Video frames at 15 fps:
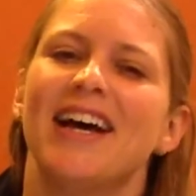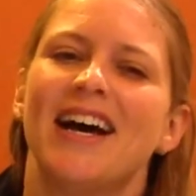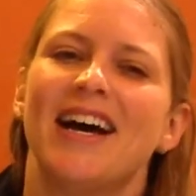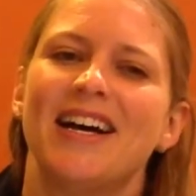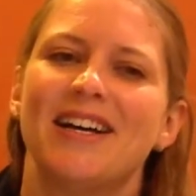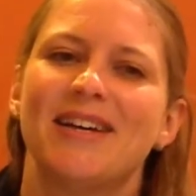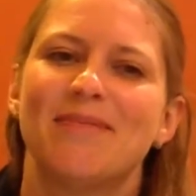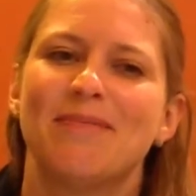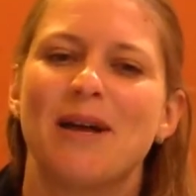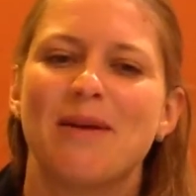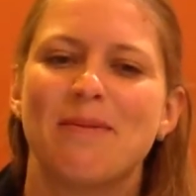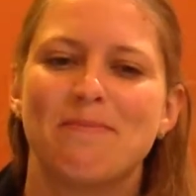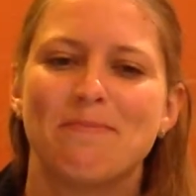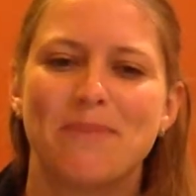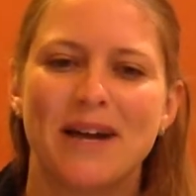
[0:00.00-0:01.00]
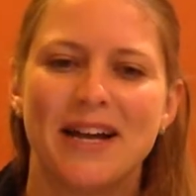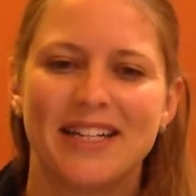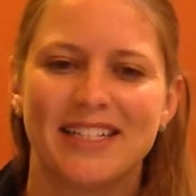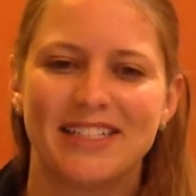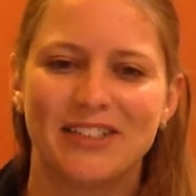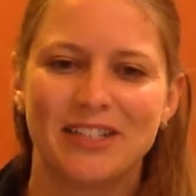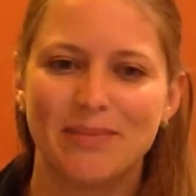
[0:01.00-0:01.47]
But
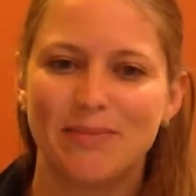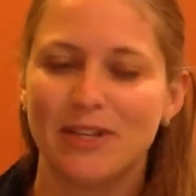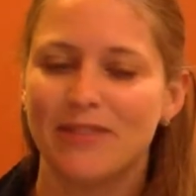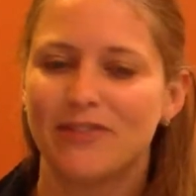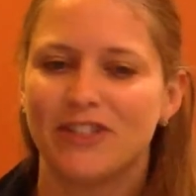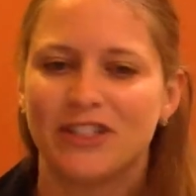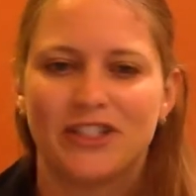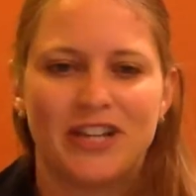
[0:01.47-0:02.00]
in terms of just